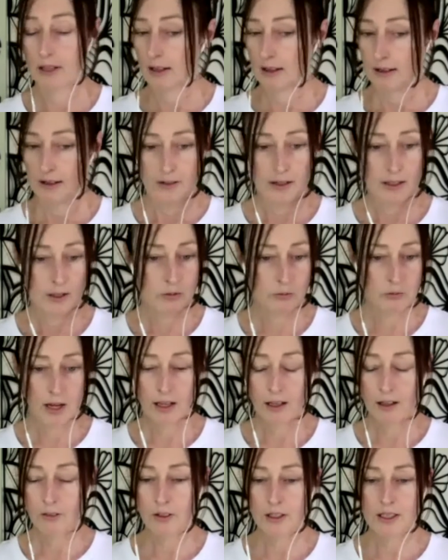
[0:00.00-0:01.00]
that's
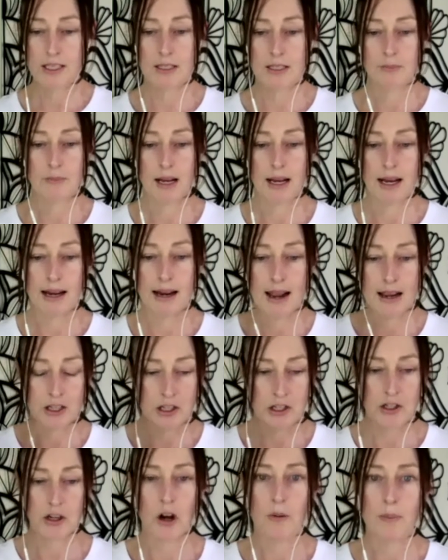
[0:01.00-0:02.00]
relevant to me, and
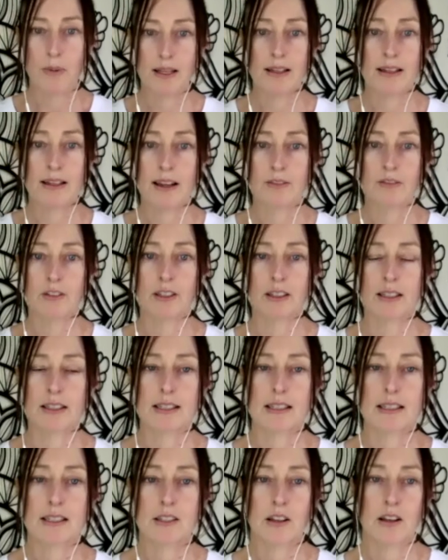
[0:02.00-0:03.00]
show me the
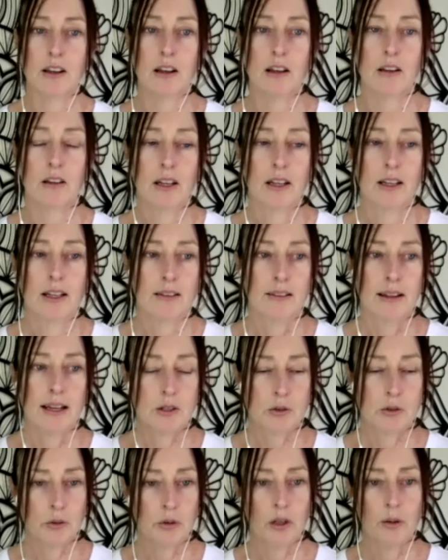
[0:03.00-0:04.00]
evidence. So that's
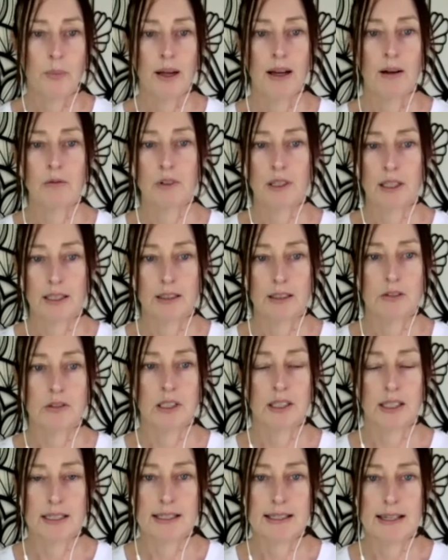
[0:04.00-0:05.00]
all about really
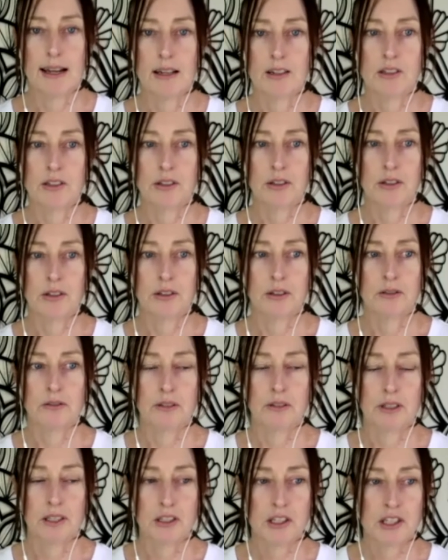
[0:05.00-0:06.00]
drilling down to
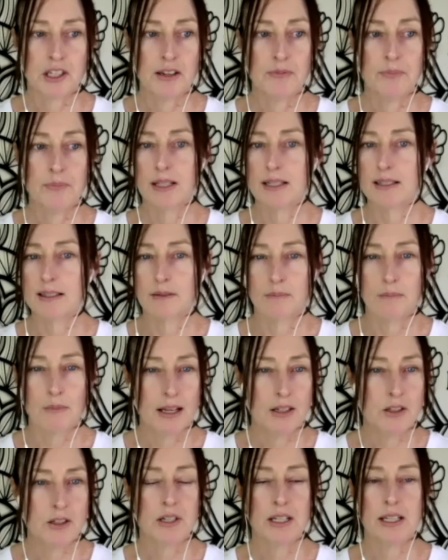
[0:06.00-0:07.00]
the achievements and
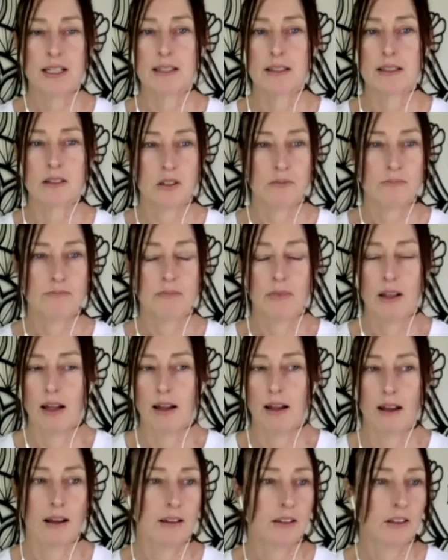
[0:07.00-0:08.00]
metrics and
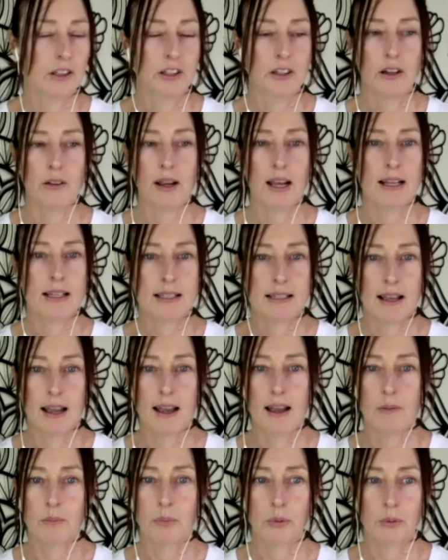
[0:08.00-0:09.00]

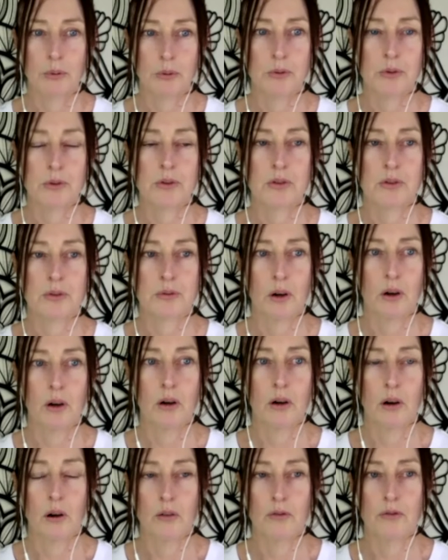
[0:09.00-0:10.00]
examples
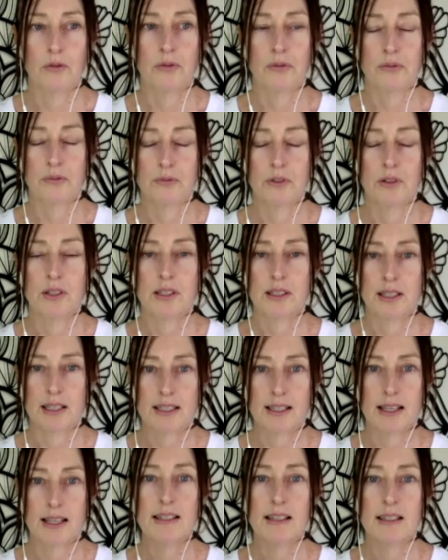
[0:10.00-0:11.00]
of your
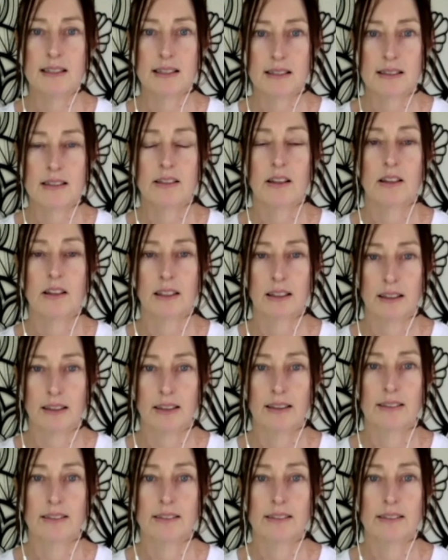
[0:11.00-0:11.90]
successes. So yeah.